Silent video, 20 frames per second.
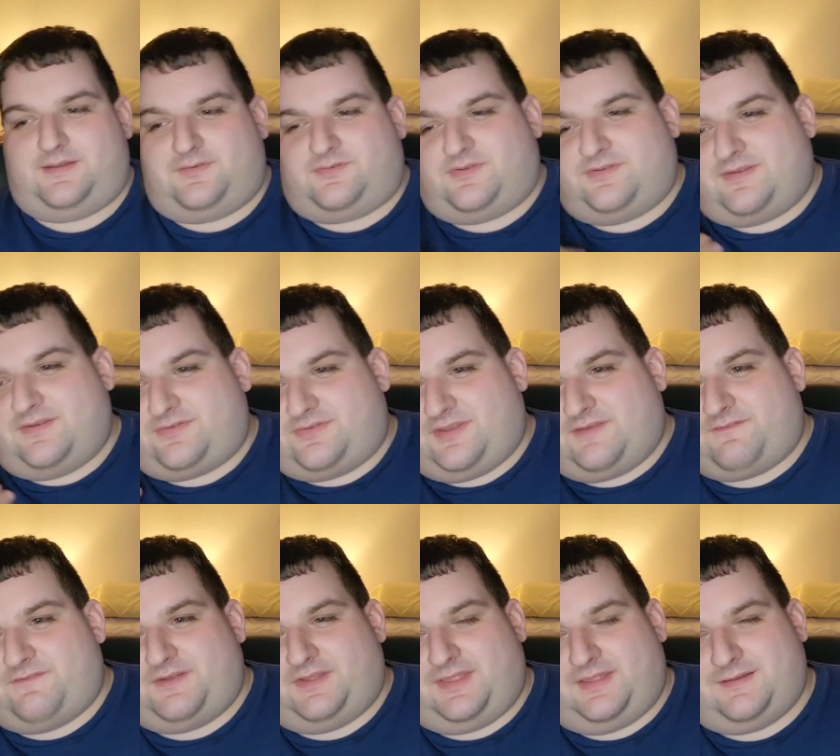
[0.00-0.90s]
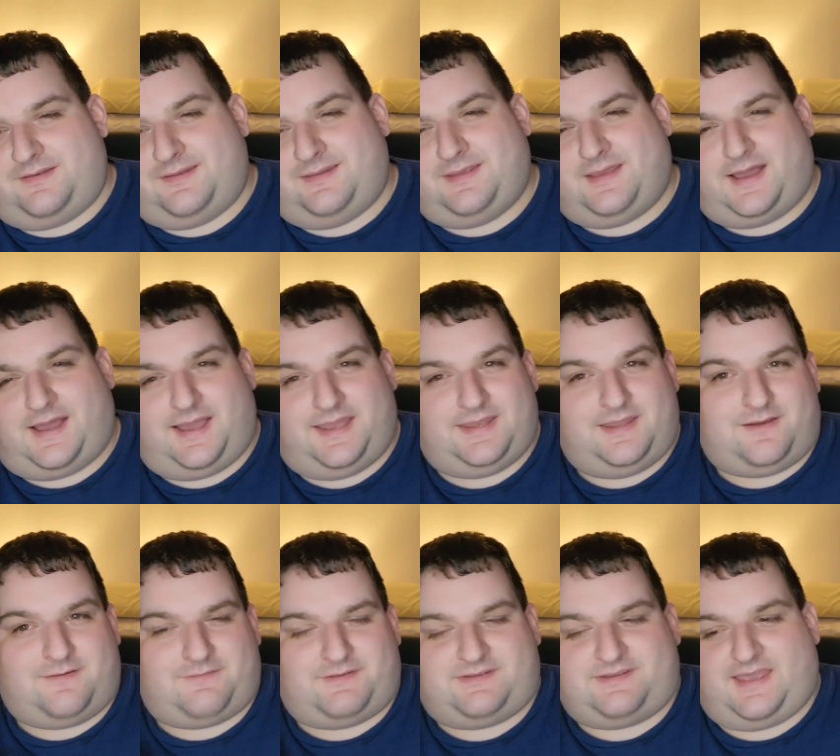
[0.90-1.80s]
and a sadistic villain,
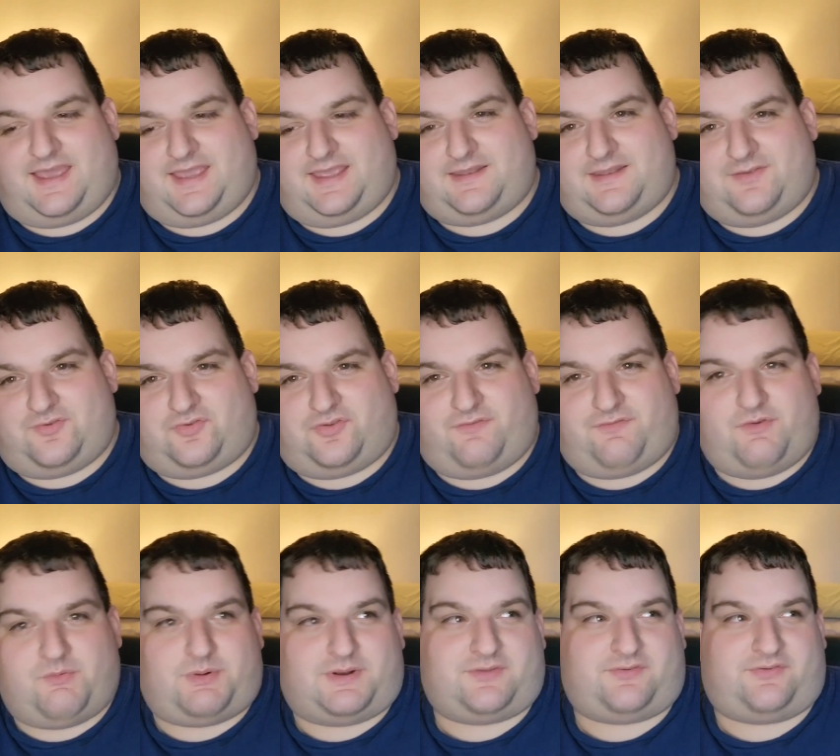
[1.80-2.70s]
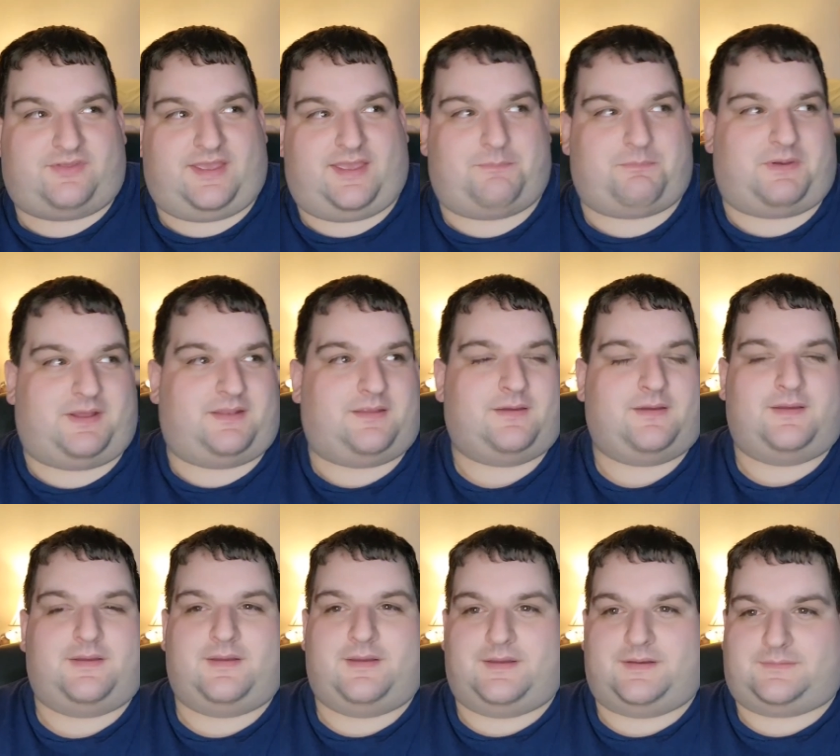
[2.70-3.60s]
kind of, antagonist, if you want to say, but
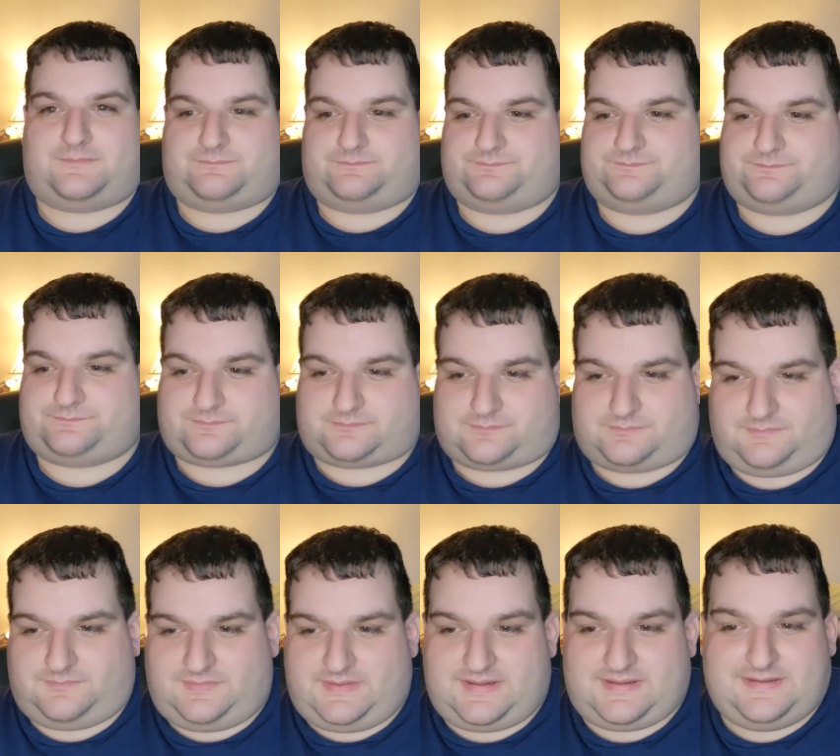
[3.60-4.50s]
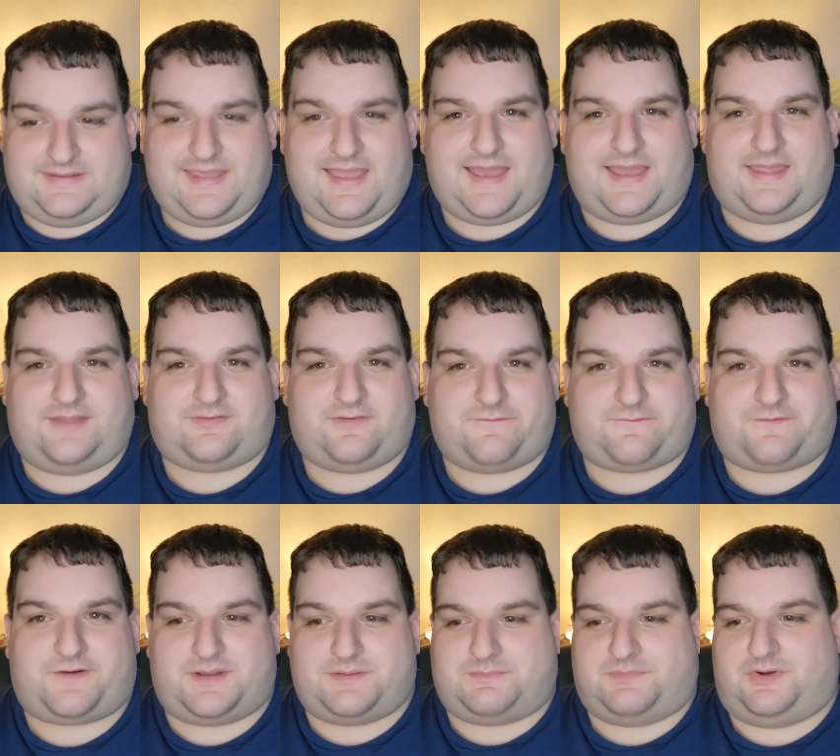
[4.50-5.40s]
yeah, it's a
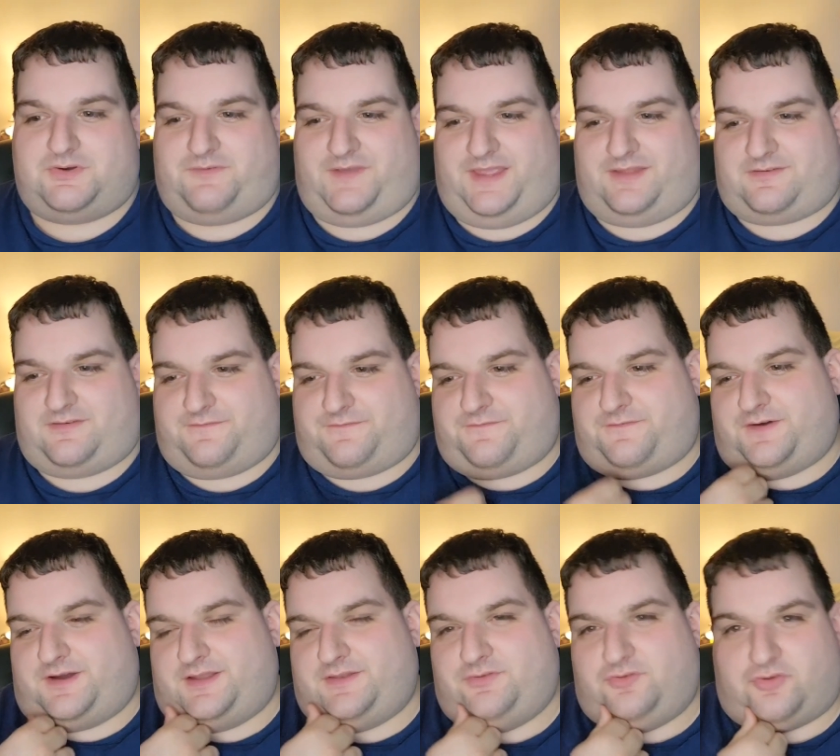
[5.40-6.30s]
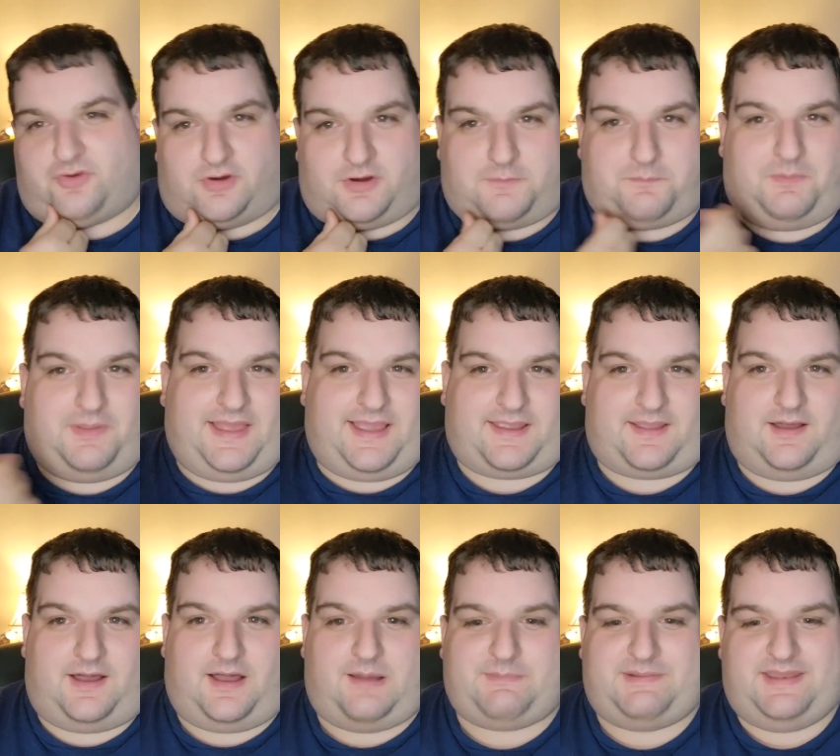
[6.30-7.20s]
fun movie. It's a fun, dark, black
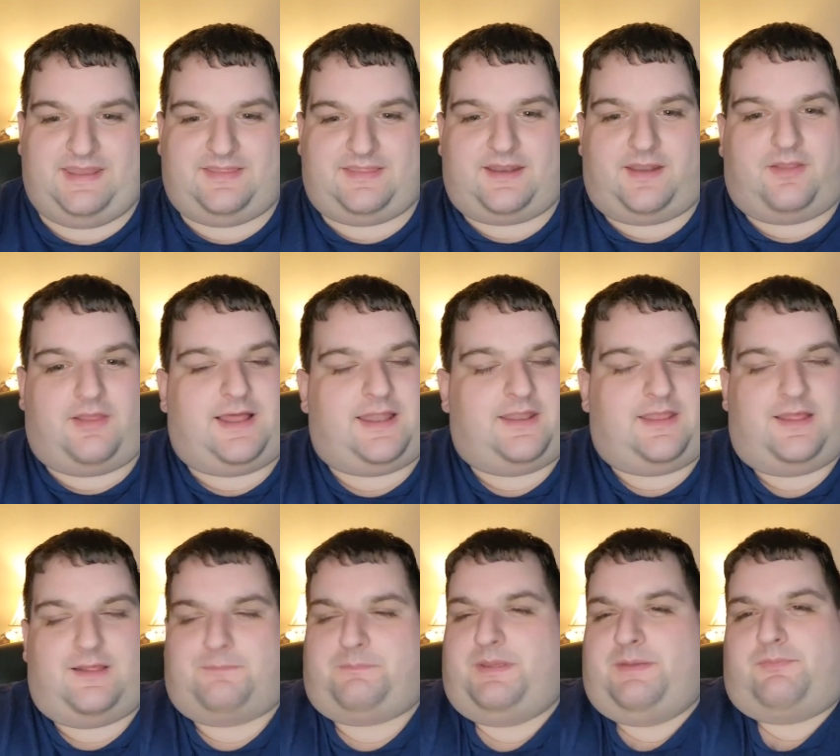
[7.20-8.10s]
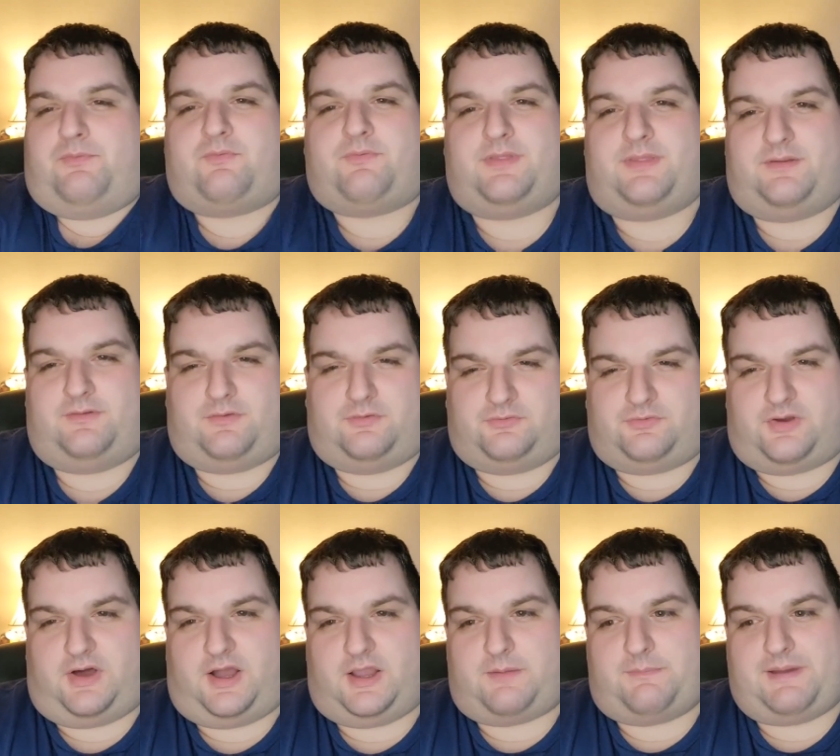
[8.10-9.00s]
comedy that a lot of people really don't
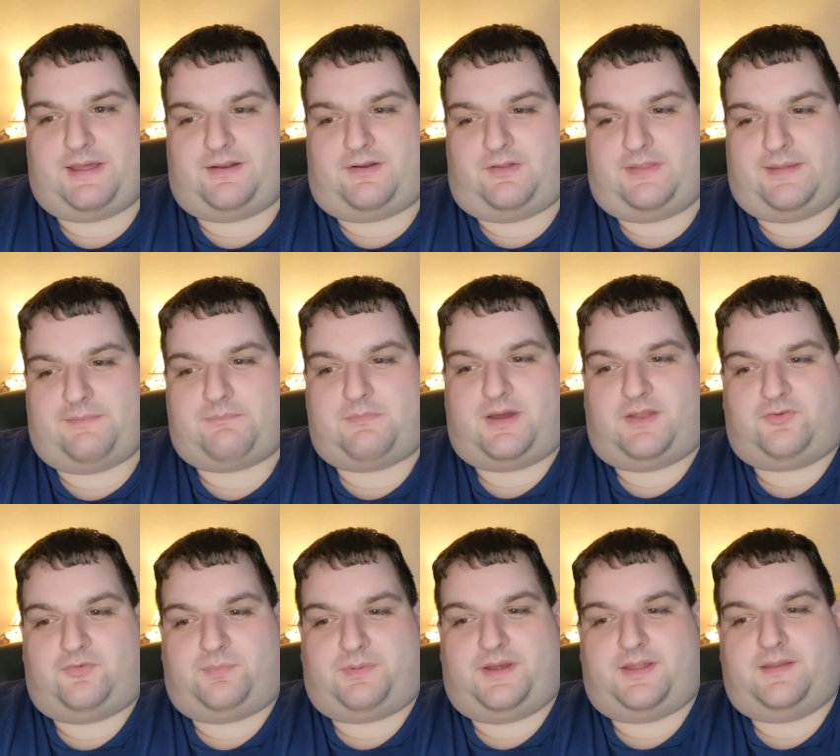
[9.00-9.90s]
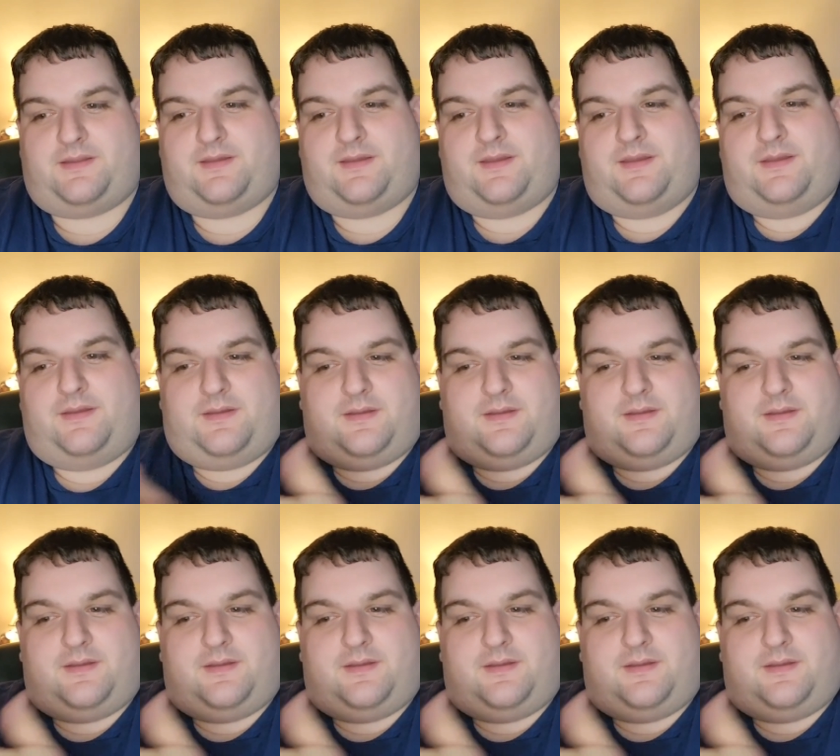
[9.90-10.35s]
talk about all that much, but